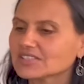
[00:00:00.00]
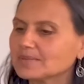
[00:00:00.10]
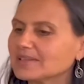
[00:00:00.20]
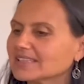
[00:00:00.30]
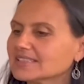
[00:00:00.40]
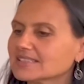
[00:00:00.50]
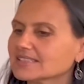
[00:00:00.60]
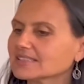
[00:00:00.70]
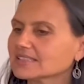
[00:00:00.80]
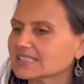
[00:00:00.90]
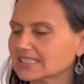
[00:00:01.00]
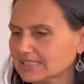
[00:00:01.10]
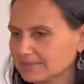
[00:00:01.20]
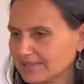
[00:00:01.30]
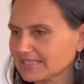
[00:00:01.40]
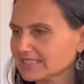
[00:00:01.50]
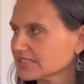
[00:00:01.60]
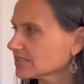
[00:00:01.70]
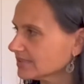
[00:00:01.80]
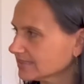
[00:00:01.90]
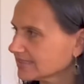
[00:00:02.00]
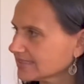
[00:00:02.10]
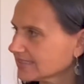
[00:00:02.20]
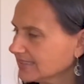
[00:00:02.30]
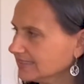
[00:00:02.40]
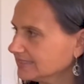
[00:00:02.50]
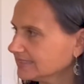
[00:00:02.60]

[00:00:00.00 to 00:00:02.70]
go back into get back to the soil, because again,